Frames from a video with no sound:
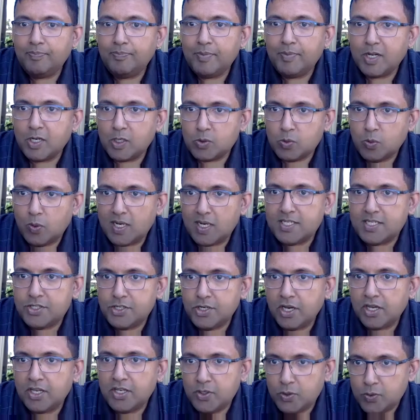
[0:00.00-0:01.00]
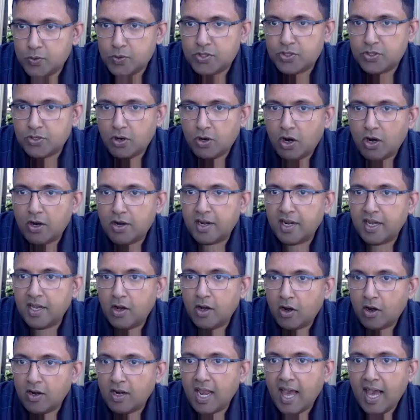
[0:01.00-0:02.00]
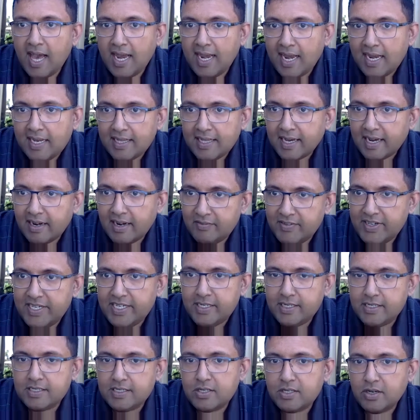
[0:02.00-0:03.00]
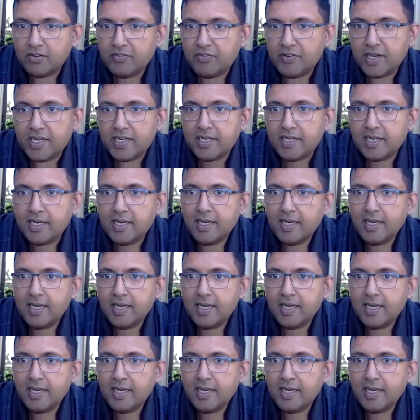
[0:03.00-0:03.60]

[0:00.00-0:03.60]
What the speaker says: Because once you're used to ordering online and the convenience of it,